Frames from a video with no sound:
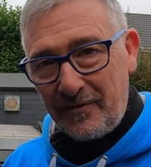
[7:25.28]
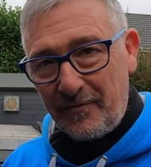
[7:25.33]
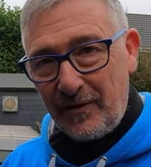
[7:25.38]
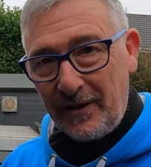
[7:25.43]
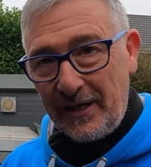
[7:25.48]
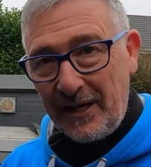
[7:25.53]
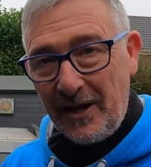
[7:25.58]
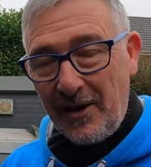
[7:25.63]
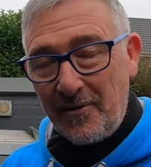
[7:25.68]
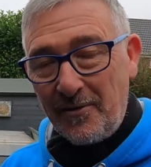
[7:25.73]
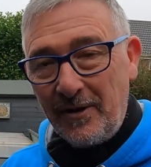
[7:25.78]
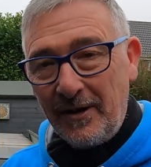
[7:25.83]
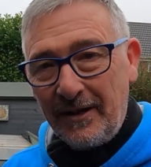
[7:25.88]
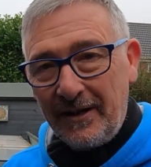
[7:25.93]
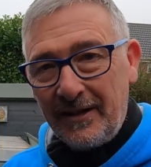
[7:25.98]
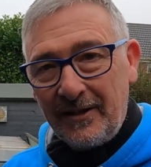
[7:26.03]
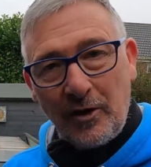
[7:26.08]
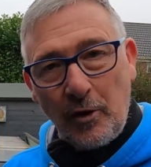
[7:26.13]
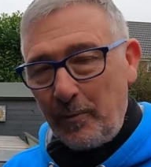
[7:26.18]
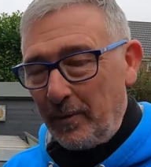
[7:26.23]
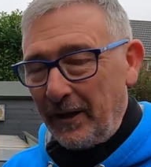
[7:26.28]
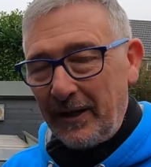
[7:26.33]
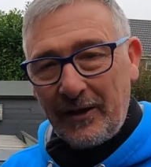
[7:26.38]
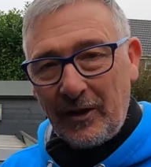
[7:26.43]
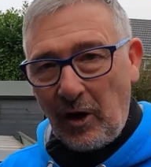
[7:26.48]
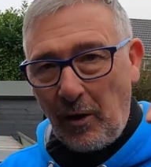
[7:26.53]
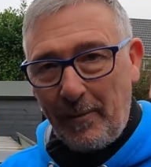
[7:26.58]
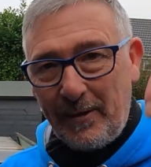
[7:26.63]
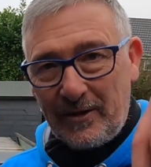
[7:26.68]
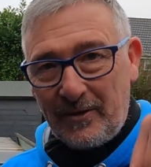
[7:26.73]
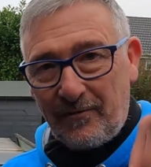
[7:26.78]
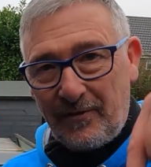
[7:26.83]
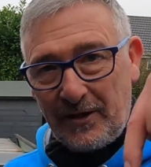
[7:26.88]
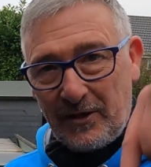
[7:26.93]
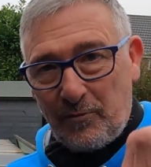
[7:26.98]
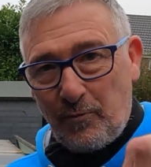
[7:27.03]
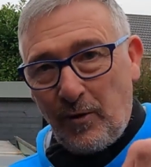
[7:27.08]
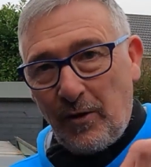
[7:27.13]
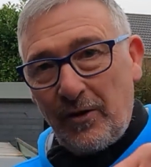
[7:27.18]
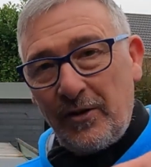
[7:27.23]
this video, don't put it in the comments of
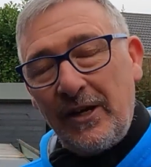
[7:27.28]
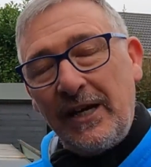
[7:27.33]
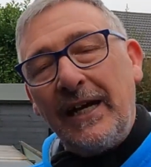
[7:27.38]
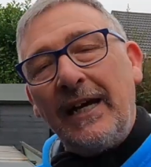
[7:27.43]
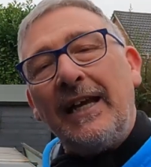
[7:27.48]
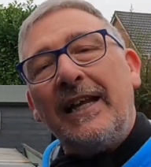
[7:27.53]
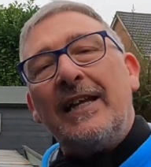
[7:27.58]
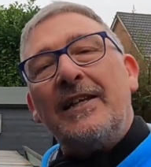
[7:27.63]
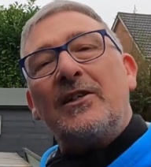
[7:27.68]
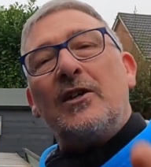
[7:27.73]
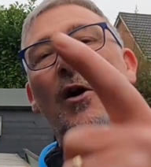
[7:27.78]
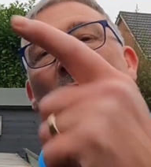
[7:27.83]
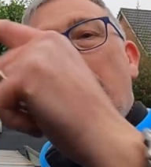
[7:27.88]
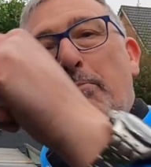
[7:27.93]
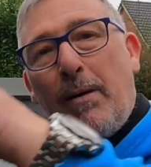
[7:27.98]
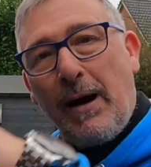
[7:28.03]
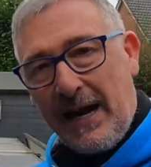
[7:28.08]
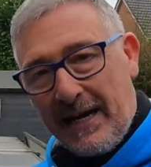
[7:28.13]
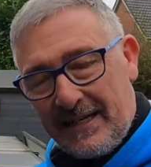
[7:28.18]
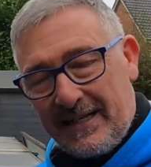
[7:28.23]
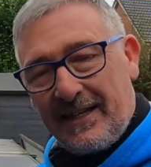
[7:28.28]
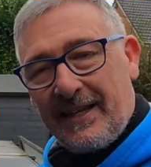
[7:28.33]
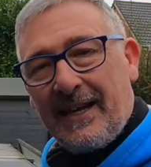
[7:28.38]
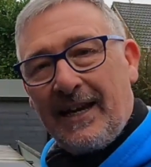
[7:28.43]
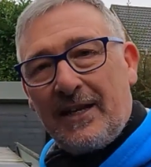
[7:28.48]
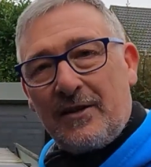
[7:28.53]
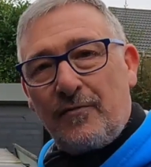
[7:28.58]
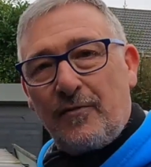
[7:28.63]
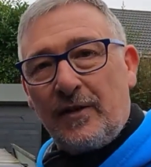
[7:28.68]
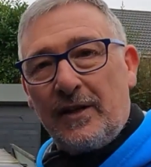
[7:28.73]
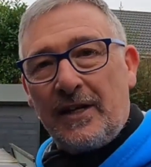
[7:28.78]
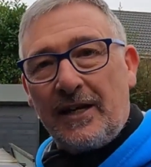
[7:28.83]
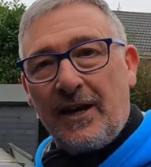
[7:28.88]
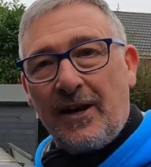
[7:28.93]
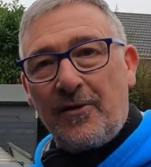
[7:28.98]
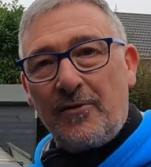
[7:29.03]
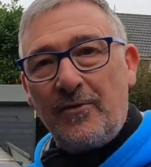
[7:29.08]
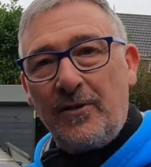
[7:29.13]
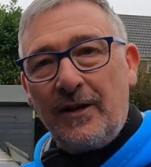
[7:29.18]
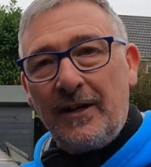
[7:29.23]
this one. You need to go back to the last
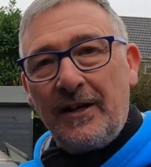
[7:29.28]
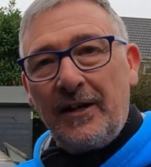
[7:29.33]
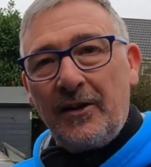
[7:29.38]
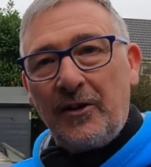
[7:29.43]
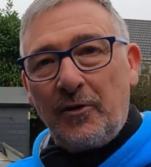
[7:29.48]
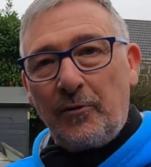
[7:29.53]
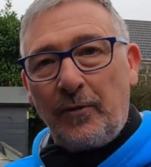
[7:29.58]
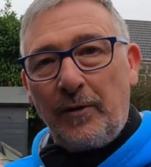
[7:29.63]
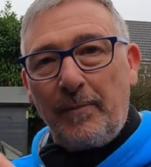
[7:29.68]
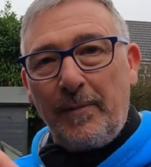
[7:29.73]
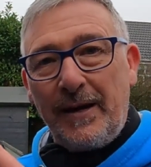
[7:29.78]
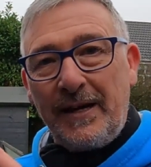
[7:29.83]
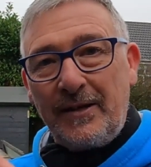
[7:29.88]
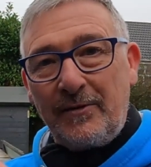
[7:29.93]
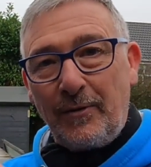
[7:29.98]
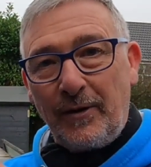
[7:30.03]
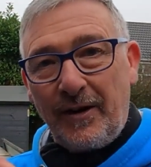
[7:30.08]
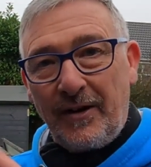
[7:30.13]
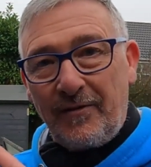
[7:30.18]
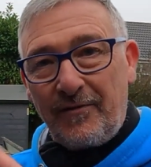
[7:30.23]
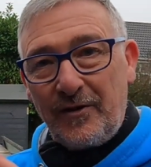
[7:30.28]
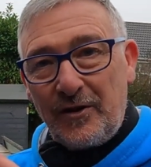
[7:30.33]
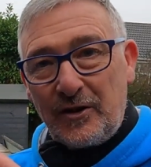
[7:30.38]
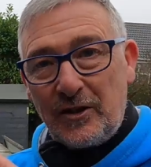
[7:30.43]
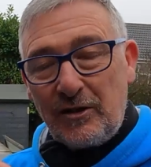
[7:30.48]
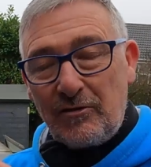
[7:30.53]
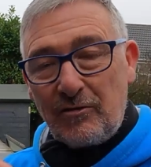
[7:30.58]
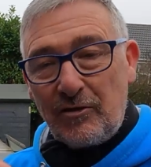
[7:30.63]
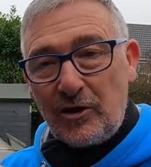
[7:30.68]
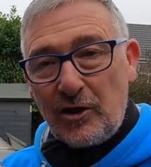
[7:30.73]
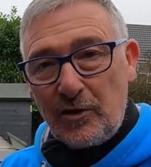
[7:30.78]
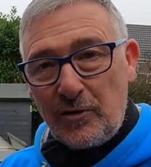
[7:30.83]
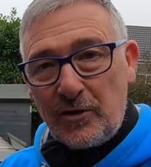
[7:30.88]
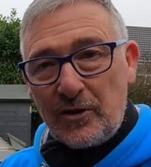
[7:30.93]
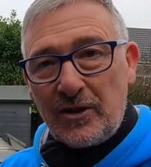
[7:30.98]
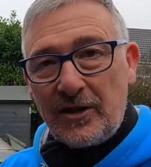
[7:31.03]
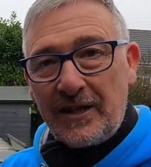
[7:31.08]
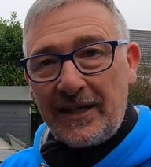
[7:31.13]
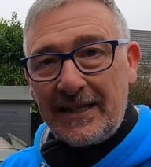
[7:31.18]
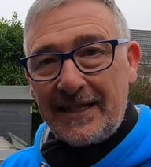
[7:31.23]
video that we made when I first
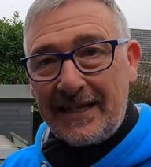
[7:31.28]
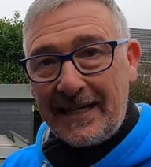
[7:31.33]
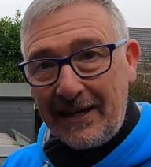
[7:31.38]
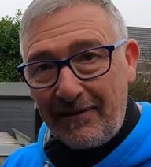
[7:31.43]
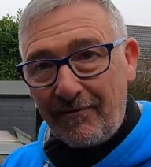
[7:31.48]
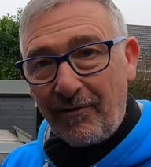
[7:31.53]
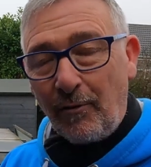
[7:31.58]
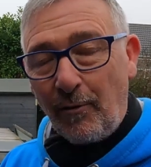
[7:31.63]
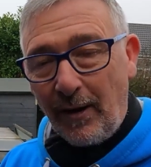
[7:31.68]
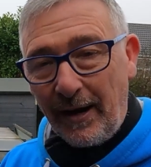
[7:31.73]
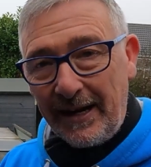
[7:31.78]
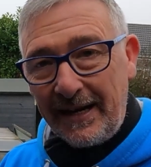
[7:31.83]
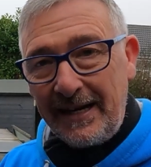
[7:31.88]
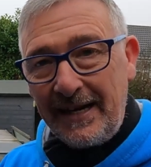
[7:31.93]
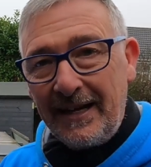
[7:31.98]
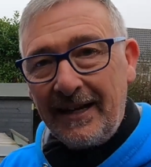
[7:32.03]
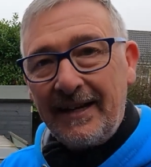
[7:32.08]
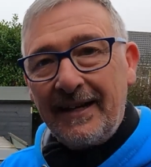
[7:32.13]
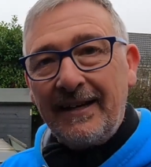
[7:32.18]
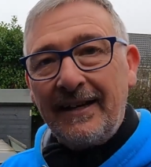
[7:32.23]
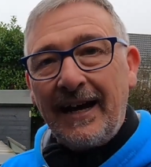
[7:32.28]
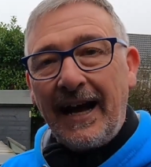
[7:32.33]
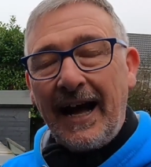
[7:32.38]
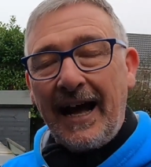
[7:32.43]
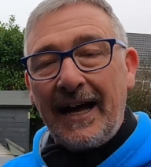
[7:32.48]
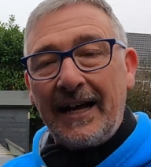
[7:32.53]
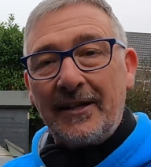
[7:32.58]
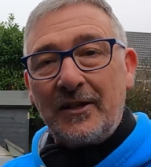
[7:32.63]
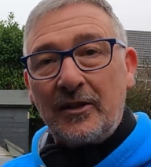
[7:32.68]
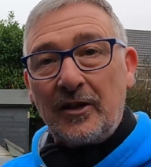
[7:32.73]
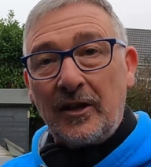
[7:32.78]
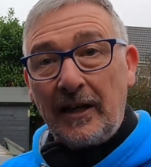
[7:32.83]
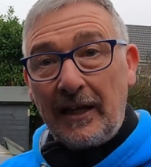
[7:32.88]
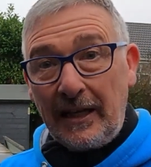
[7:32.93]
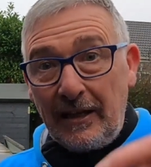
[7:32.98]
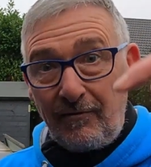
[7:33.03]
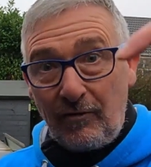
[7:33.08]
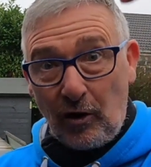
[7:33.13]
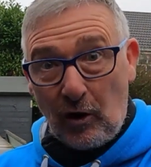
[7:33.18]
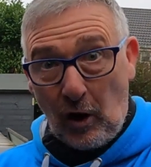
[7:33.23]
introduced this giveaway and
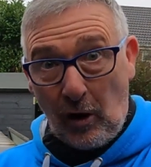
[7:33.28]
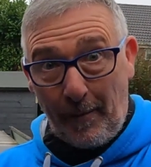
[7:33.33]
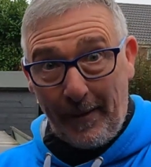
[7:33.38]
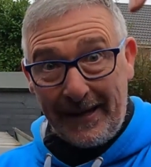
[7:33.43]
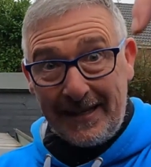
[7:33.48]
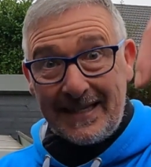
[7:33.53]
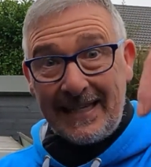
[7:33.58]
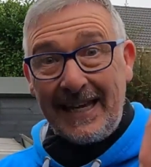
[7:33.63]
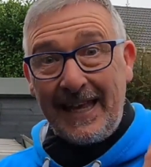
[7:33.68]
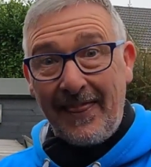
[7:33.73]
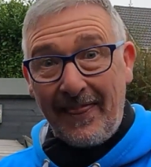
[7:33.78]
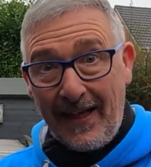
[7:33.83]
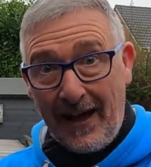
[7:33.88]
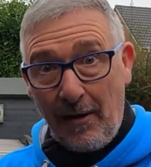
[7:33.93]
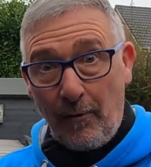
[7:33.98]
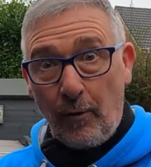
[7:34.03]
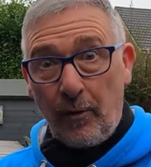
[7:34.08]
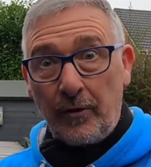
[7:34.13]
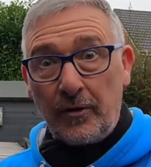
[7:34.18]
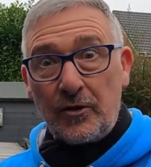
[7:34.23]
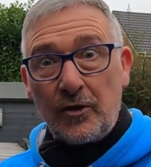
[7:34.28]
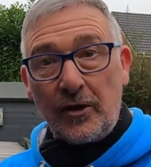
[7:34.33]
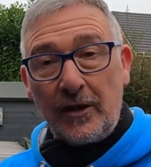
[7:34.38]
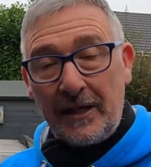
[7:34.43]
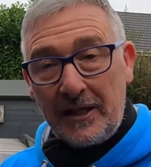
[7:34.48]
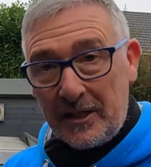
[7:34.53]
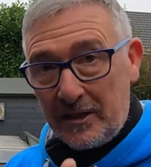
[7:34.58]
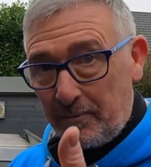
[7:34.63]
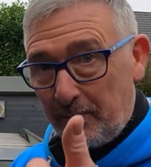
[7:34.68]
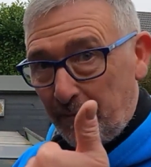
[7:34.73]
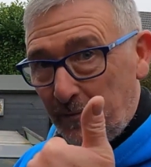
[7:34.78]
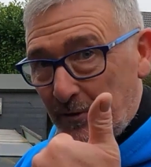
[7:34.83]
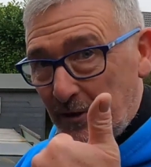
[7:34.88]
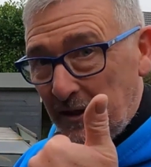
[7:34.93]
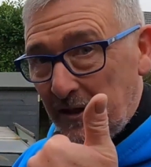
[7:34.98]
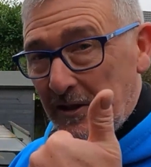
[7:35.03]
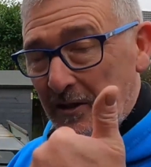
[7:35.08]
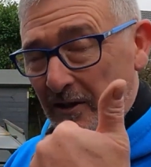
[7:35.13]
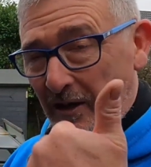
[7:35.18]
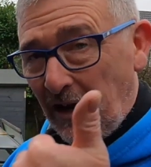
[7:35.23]
leave your comments in that one. So you need
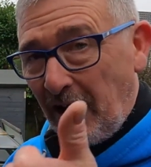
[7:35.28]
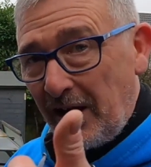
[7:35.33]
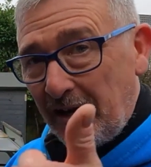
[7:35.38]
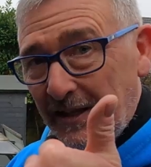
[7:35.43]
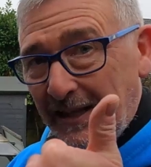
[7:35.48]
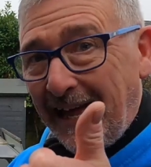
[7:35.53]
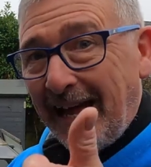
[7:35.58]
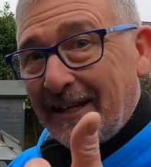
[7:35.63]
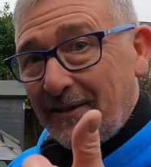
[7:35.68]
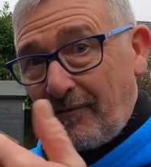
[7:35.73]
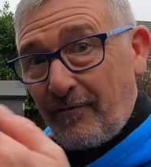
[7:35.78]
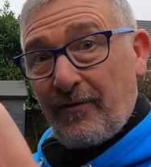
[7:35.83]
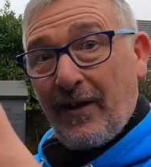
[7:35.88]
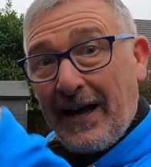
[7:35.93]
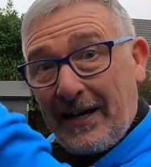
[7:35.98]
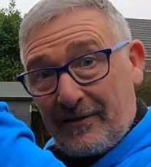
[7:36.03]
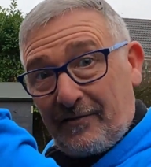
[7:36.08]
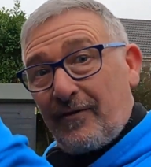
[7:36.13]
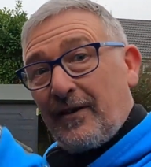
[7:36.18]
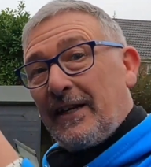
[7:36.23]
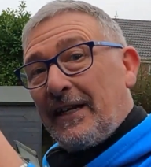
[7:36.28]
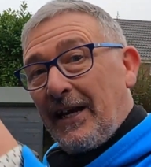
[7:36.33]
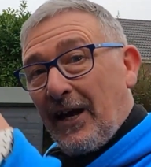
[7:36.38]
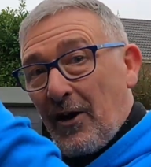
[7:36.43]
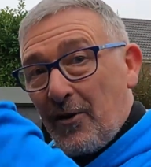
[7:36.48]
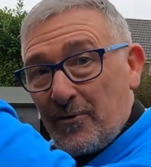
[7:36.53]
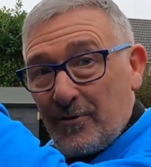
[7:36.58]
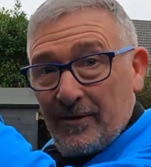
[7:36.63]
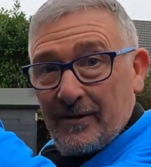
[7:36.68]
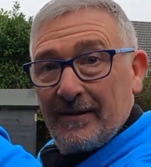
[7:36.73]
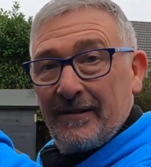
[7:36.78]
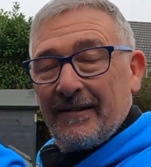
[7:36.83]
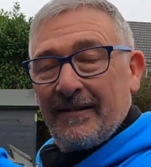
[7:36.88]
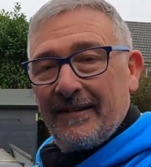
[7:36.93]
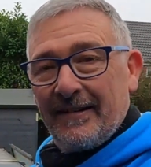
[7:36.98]
to like that video,